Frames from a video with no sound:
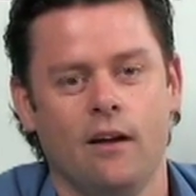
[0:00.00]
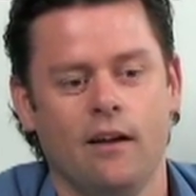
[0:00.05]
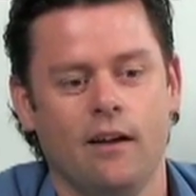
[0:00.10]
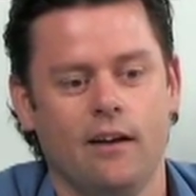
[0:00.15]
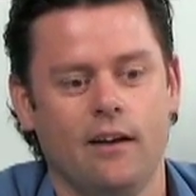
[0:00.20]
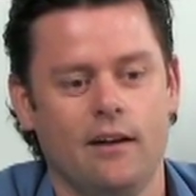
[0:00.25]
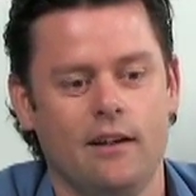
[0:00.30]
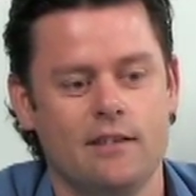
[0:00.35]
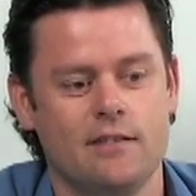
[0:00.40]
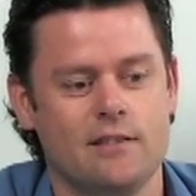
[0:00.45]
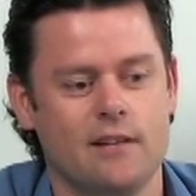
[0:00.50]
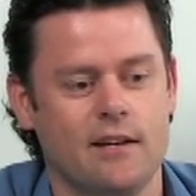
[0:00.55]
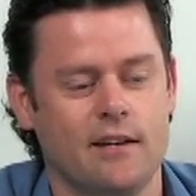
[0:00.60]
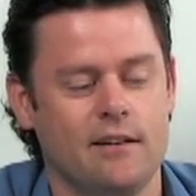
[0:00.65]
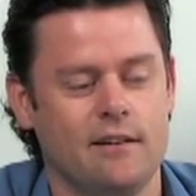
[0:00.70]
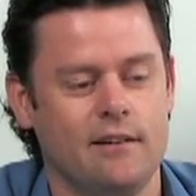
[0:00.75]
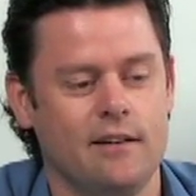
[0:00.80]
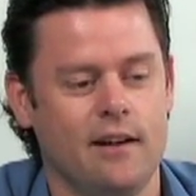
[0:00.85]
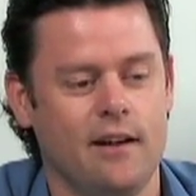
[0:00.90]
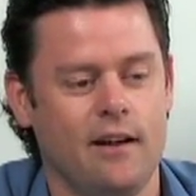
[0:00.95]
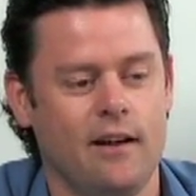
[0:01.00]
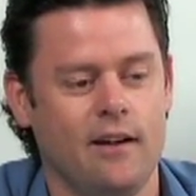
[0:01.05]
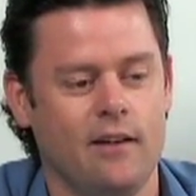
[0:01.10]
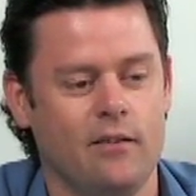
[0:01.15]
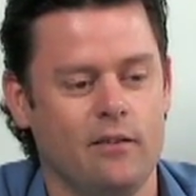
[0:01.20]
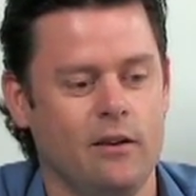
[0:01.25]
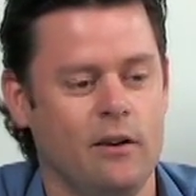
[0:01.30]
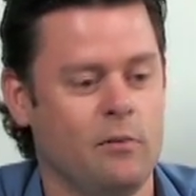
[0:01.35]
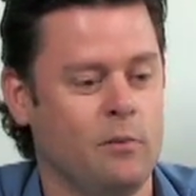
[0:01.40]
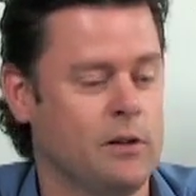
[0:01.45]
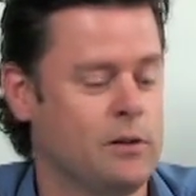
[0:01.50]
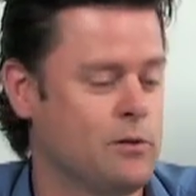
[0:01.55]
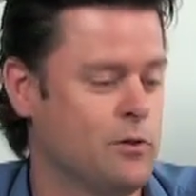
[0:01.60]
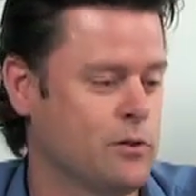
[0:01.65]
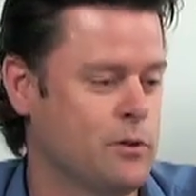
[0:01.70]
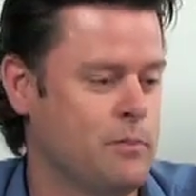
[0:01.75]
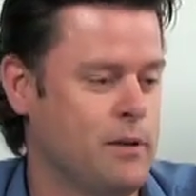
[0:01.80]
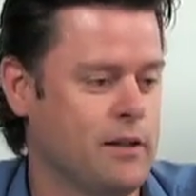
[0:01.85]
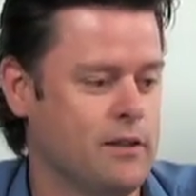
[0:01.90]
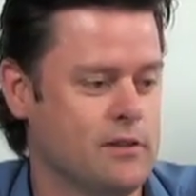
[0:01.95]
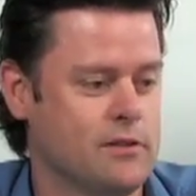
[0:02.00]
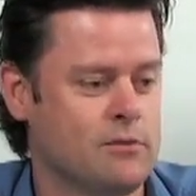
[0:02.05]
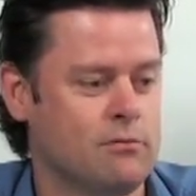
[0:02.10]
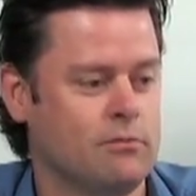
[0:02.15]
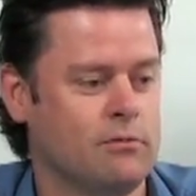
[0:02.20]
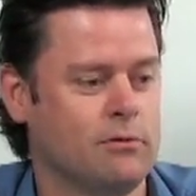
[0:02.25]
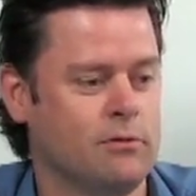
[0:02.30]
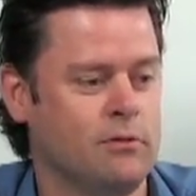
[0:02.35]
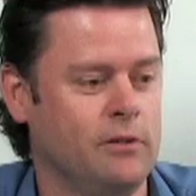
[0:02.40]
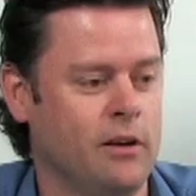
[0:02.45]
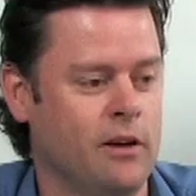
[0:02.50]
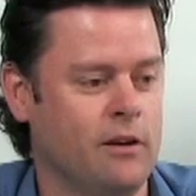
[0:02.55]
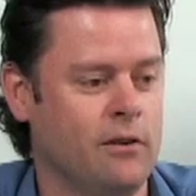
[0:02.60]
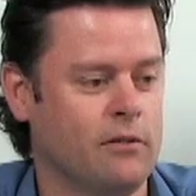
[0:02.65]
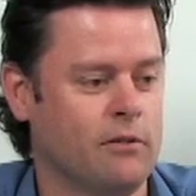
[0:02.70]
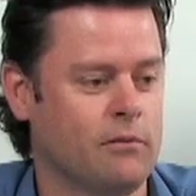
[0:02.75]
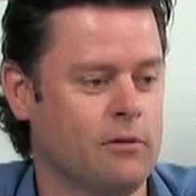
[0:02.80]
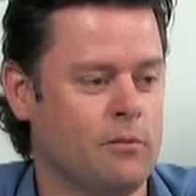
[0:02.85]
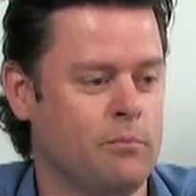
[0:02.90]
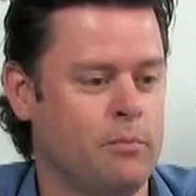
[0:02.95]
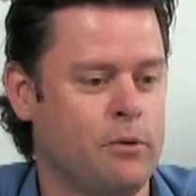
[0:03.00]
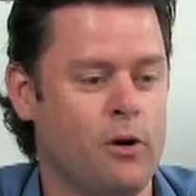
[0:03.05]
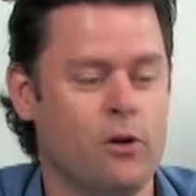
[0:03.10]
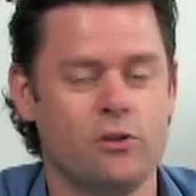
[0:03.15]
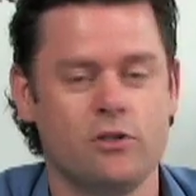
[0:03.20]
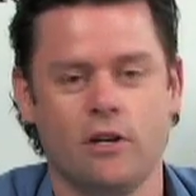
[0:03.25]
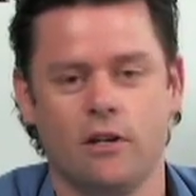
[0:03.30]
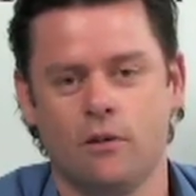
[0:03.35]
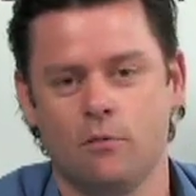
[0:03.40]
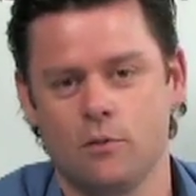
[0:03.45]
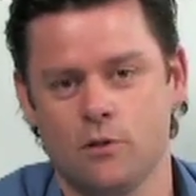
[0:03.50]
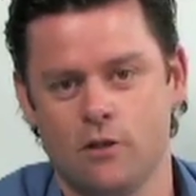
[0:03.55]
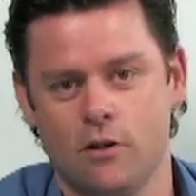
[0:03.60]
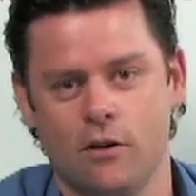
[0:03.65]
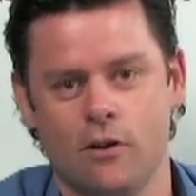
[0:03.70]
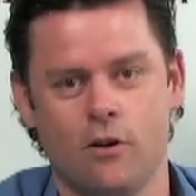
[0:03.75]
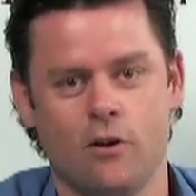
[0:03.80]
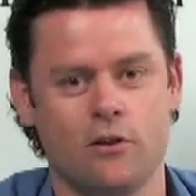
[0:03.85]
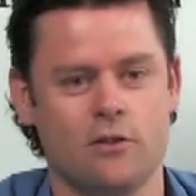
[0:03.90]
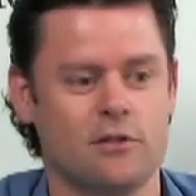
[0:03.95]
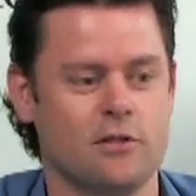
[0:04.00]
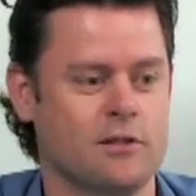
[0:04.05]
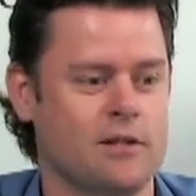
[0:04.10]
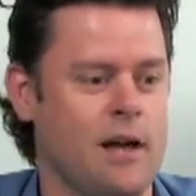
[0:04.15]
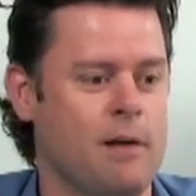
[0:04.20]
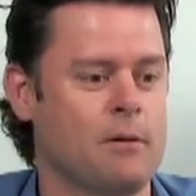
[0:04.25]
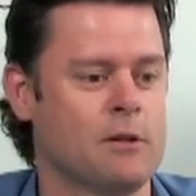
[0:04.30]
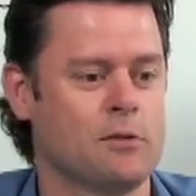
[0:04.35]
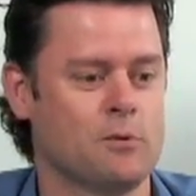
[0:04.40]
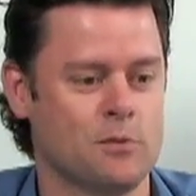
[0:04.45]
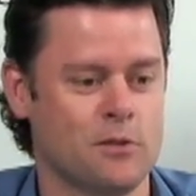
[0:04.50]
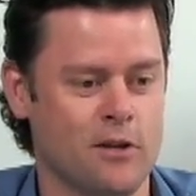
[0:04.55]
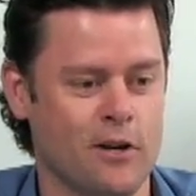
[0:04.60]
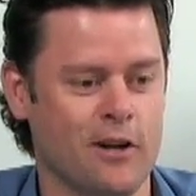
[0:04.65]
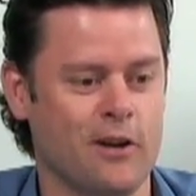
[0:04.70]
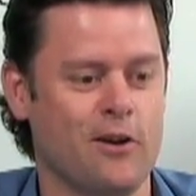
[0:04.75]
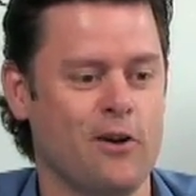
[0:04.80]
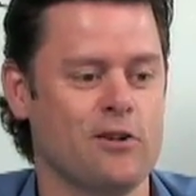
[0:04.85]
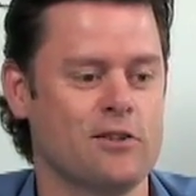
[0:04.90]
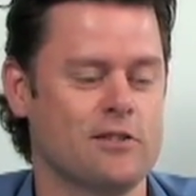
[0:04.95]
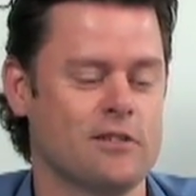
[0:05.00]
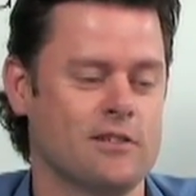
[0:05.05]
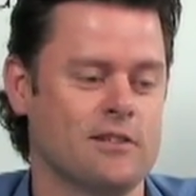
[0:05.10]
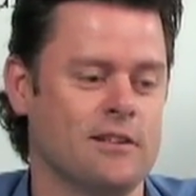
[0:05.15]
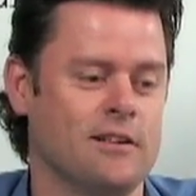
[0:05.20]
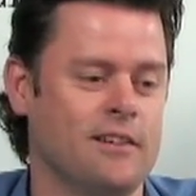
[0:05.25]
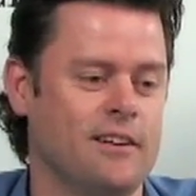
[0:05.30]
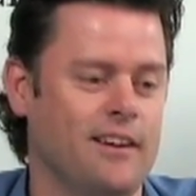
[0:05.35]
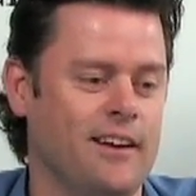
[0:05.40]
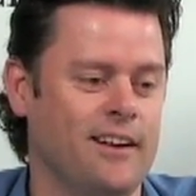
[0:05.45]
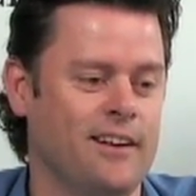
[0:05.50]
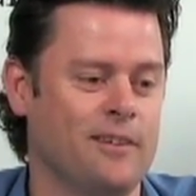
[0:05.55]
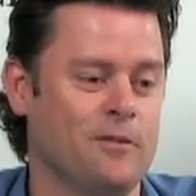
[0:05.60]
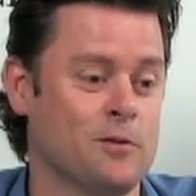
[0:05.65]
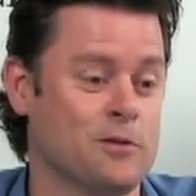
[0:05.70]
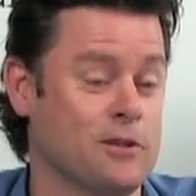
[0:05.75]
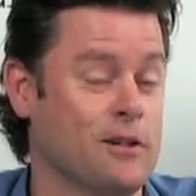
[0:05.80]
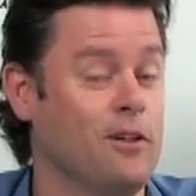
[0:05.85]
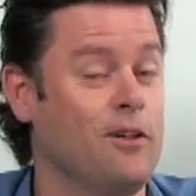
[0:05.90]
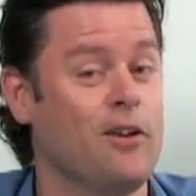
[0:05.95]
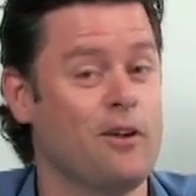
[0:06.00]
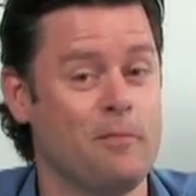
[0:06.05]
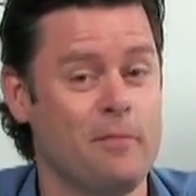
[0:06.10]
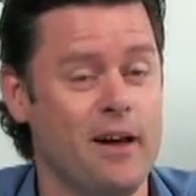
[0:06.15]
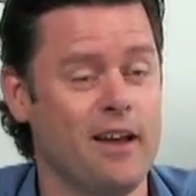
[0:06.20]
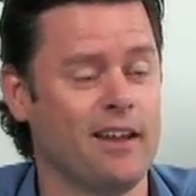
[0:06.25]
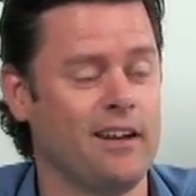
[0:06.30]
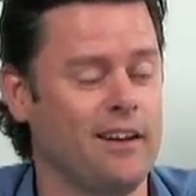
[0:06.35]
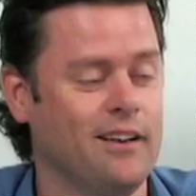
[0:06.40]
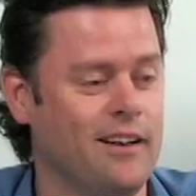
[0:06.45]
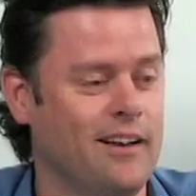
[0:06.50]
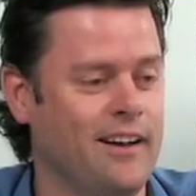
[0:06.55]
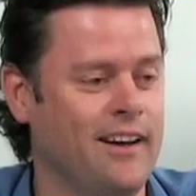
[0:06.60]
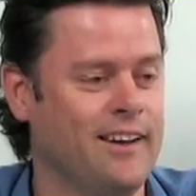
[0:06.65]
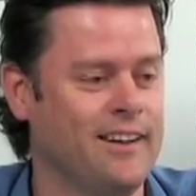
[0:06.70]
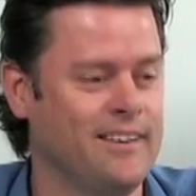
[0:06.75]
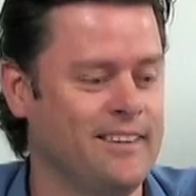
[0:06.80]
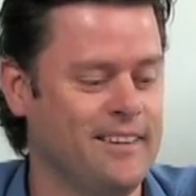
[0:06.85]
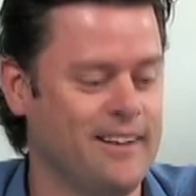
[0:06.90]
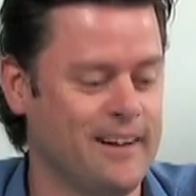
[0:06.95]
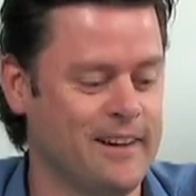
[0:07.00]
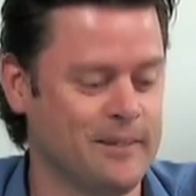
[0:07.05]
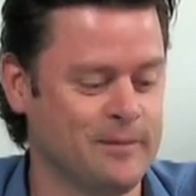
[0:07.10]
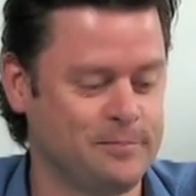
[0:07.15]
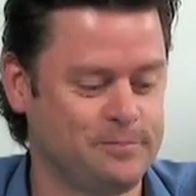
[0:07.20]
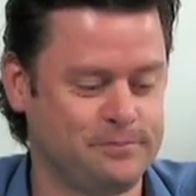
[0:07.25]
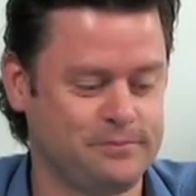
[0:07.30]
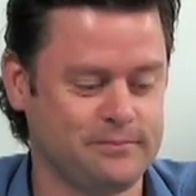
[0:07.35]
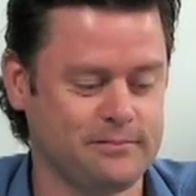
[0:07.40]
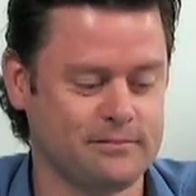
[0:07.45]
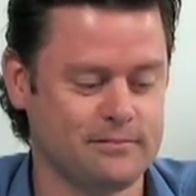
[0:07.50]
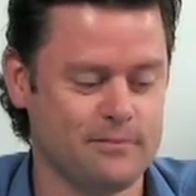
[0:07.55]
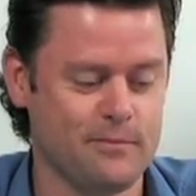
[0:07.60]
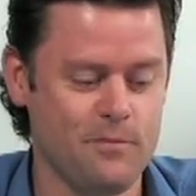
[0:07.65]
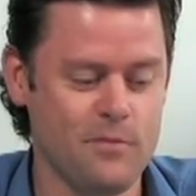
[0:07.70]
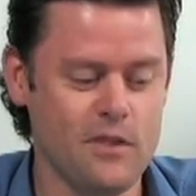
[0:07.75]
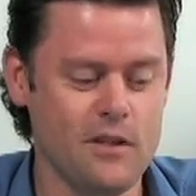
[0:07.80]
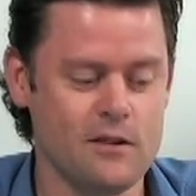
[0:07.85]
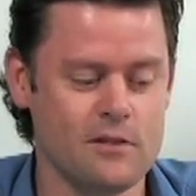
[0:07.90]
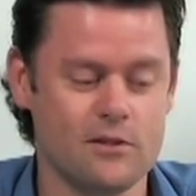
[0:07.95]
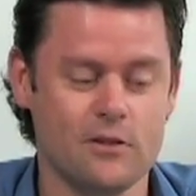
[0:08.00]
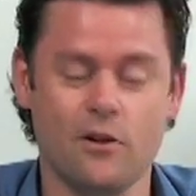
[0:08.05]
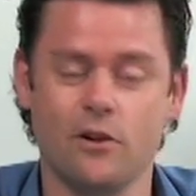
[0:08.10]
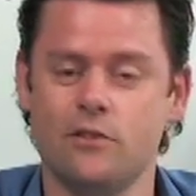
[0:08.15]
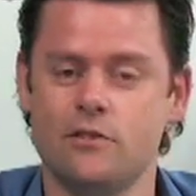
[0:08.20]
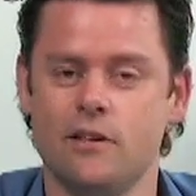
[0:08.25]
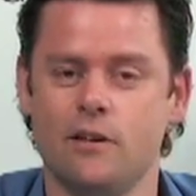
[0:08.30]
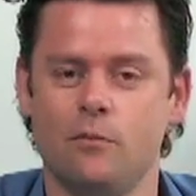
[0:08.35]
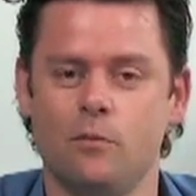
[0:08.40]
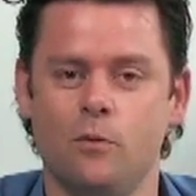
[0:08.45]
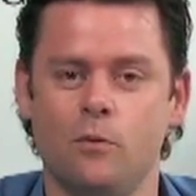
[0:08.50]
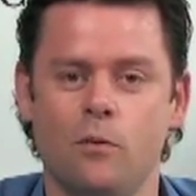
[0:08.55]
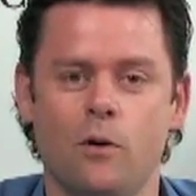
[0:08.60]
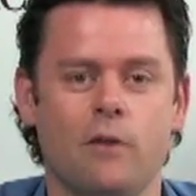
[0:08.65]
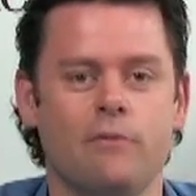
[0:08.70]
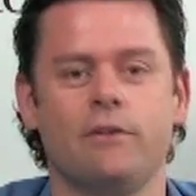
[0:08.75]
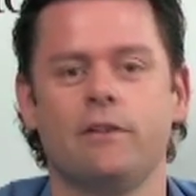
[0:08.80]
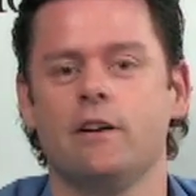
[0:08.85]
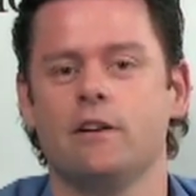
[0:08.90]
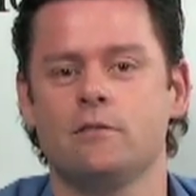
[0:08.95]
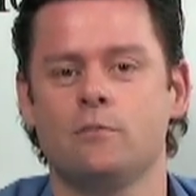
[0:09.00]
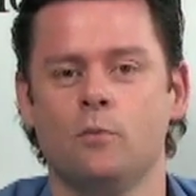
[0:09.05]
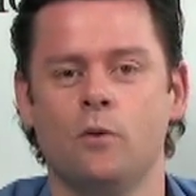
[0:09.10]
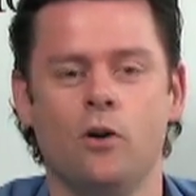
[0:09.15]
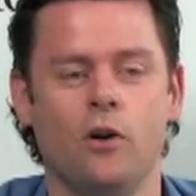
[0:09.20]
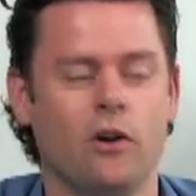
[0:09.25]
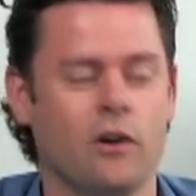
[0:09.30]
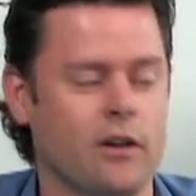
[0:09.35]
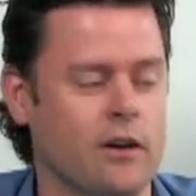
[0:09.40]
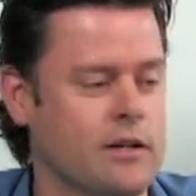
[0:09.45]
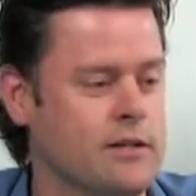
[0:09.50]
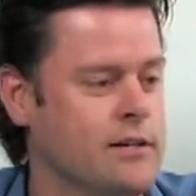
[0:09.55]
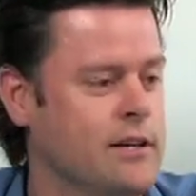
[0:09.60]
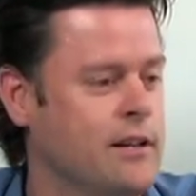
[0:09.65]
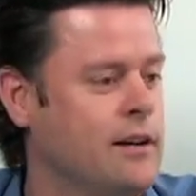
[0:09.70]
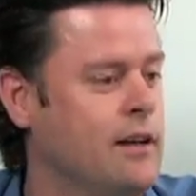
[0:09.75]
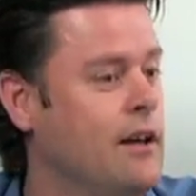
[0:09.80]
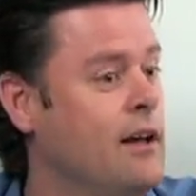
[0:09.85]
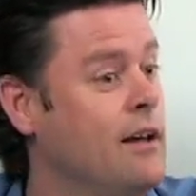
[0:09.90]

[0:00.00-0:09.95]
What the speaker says: he said, we talked about this, project that was going to cost us, how much it was going to cost us, and it was a lot of money. And Scott said, well, what if it doesn't work? And I said,